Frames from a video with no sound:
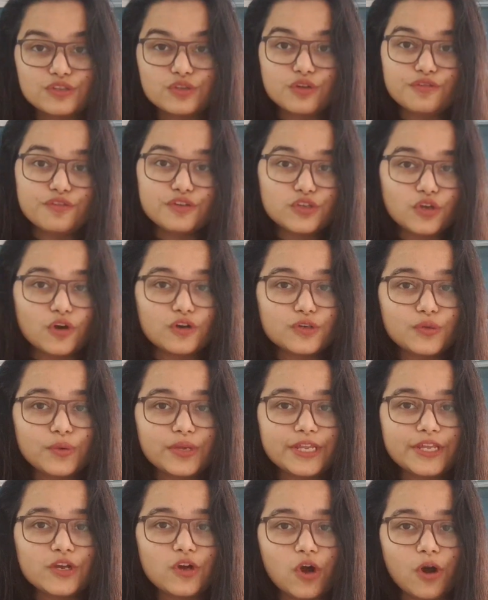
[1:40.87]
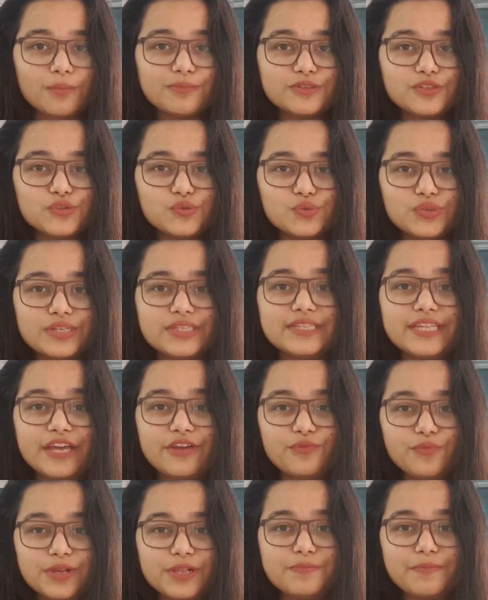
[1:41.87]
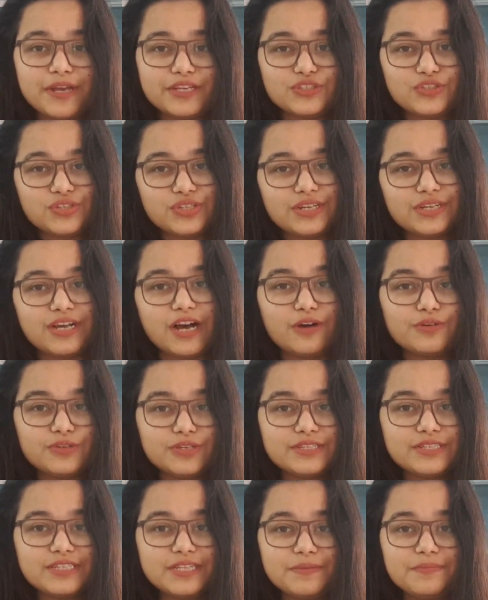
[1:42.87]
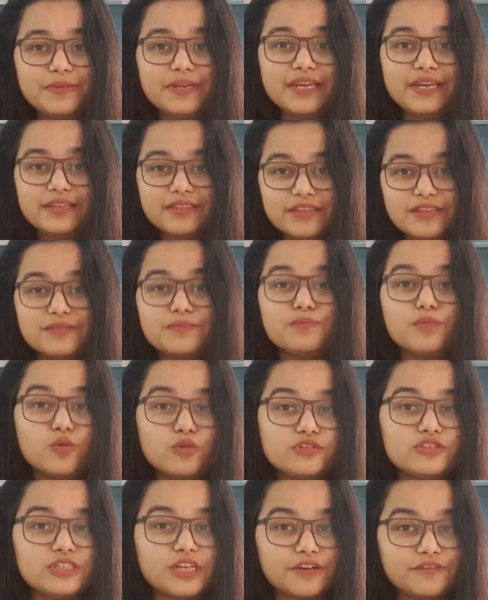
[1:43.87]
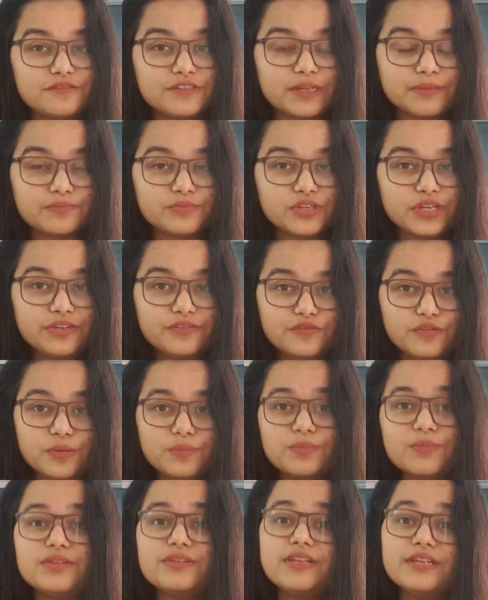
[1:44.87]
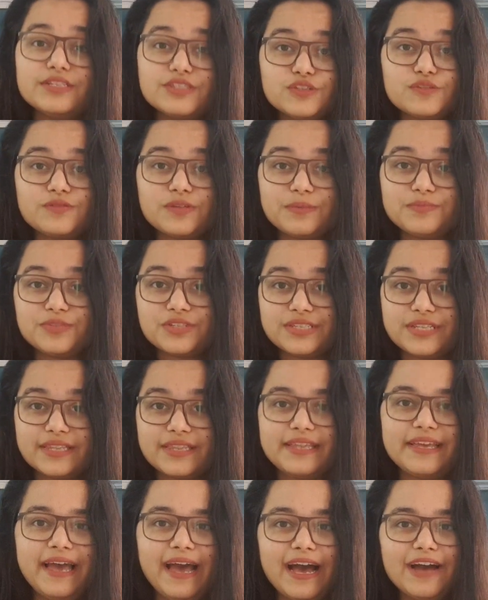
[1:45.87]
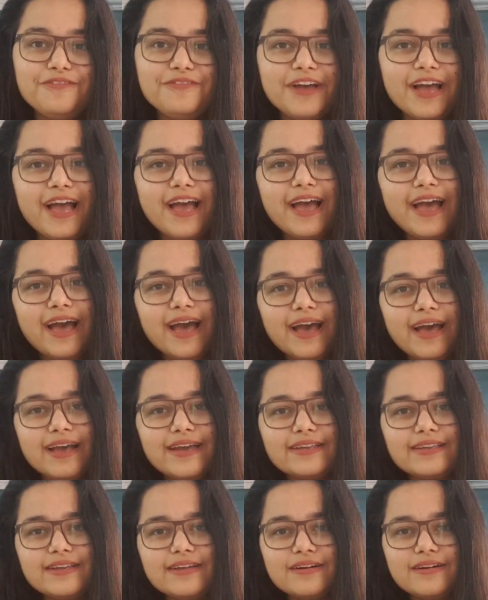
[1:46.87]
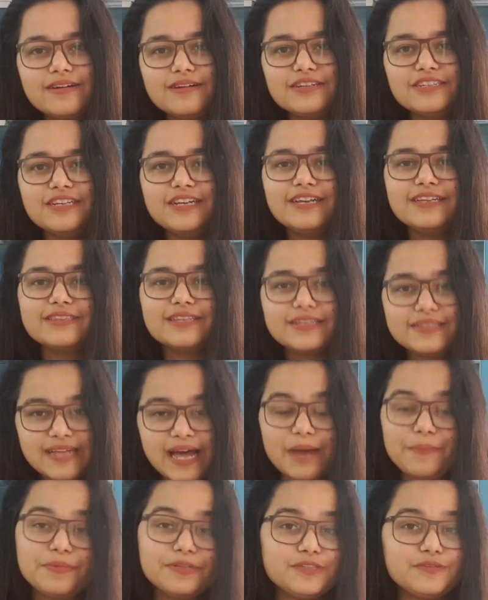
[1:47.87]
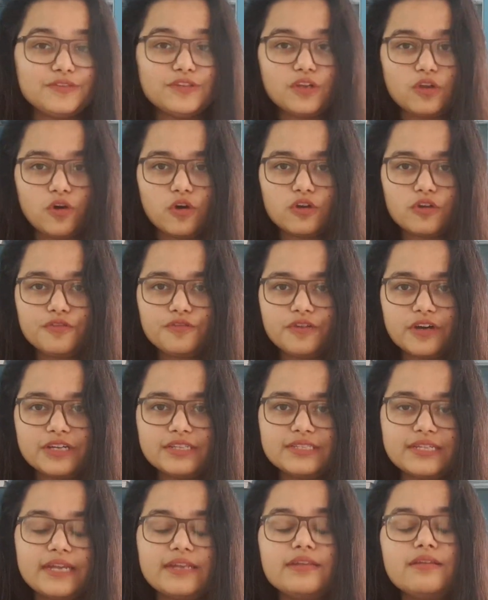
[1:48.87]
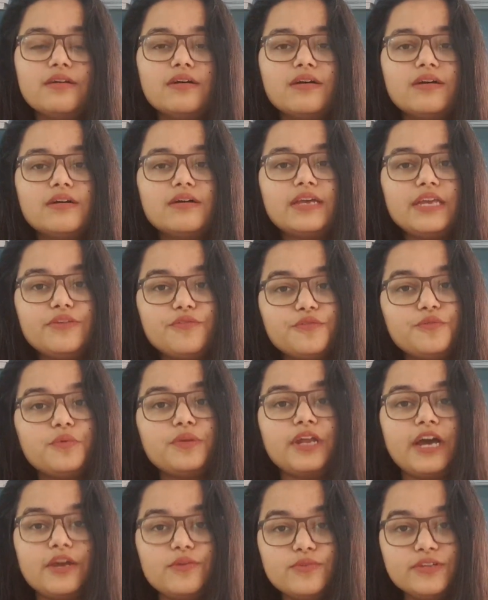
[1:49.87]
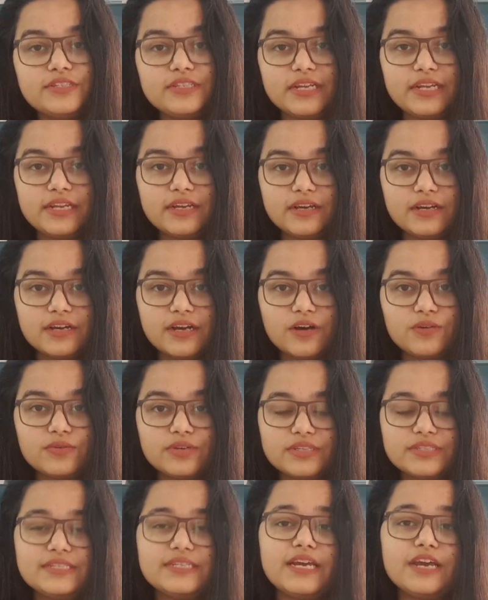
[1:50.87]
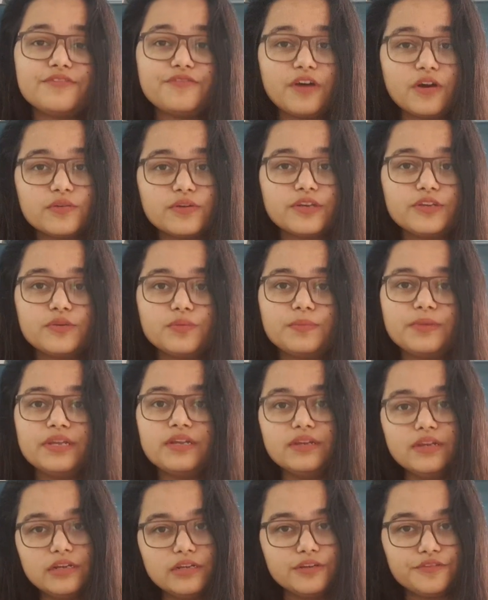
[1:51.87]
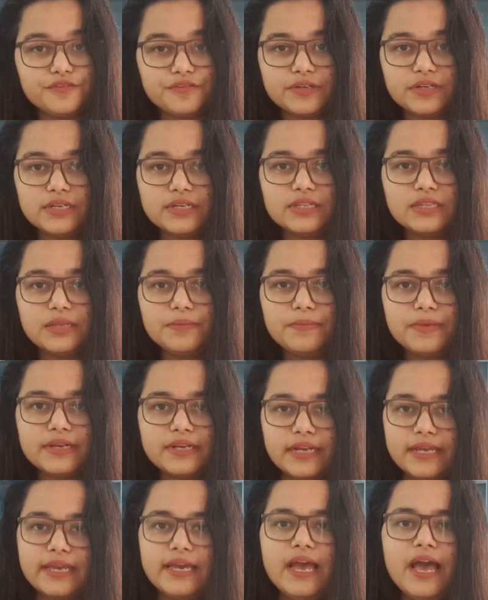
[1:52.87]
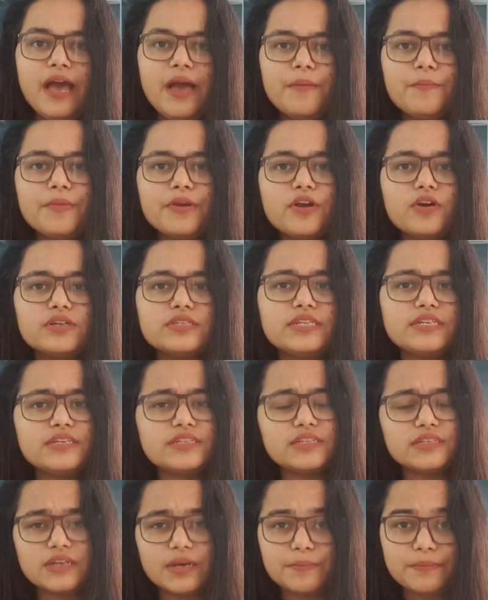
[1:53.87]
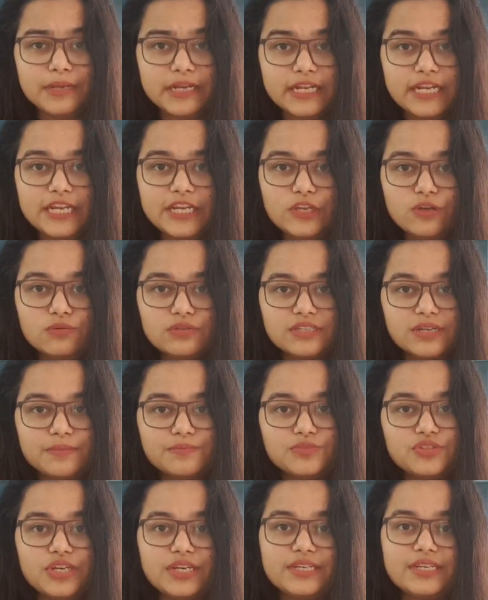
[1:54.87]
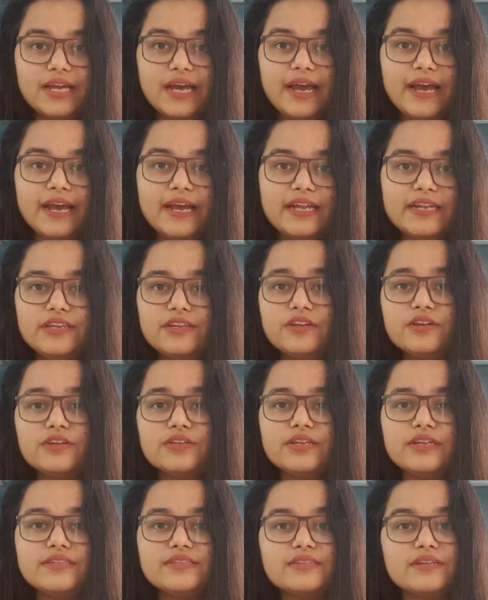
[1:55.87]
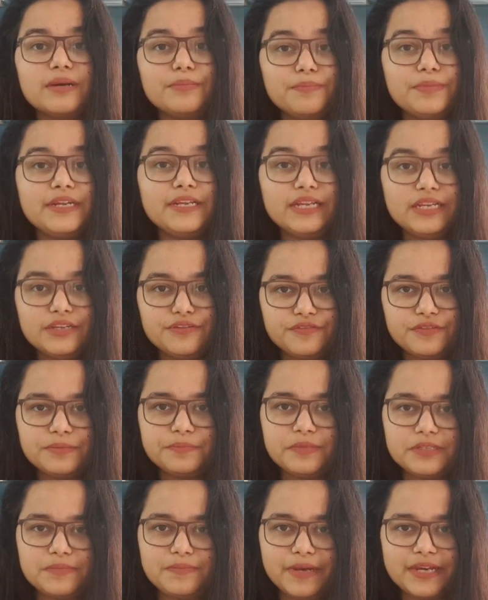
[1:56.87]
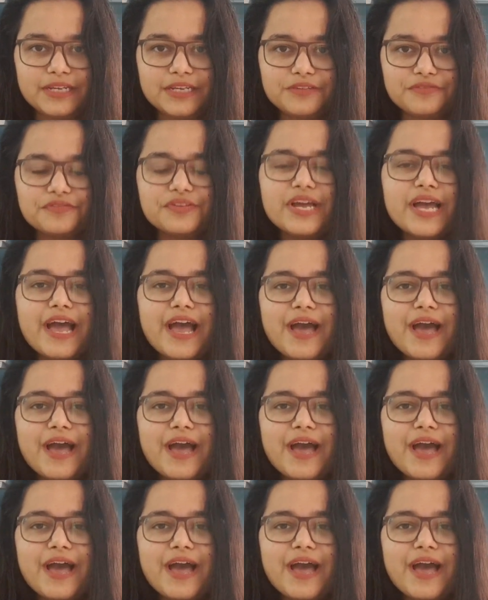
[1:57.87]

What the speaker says: So if you talk to any commerce student, they will mention accountancy being the most tough subject from the list of subjects that they have. And this happens with a lot of us, and even when I was studying accountancy, I found it to be a little difficult in the beginning because it is a completely new subject and it's a completely different perspective.